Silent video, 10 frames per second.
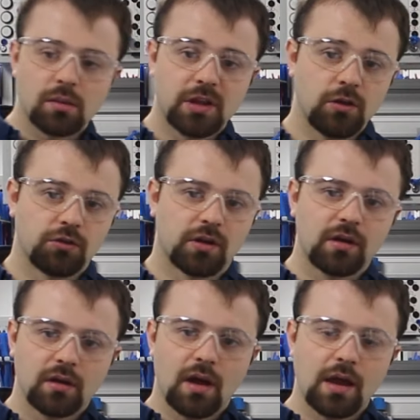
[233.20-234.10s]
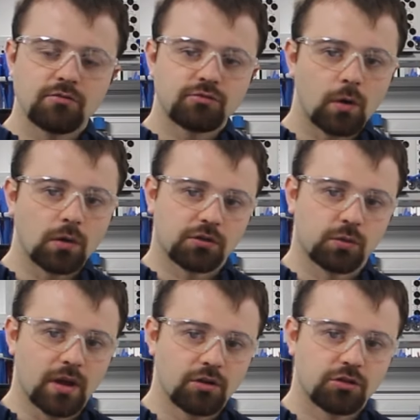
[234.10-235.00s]
going to be using a roller
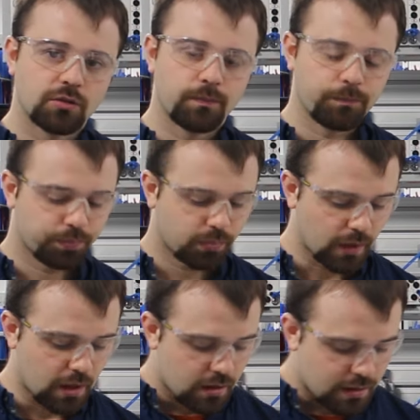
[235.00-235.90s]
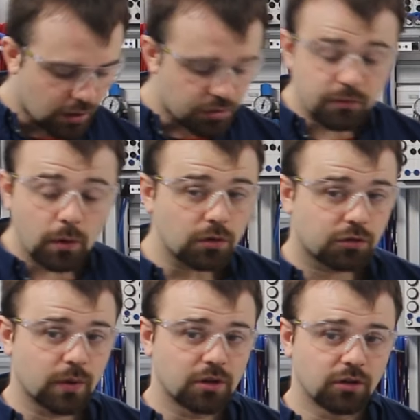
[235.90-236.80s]
switch. Now the roller
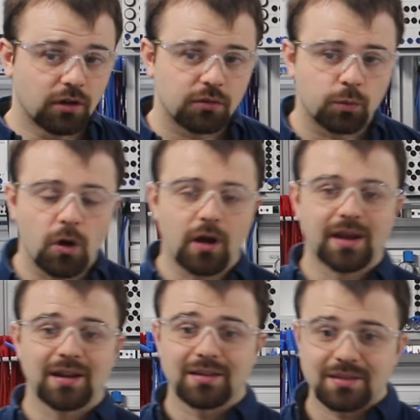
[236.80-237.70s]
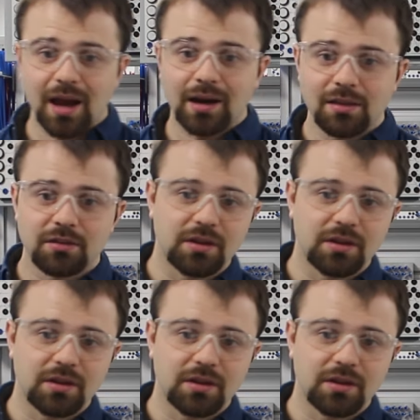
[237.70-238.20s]
switches work in exactly the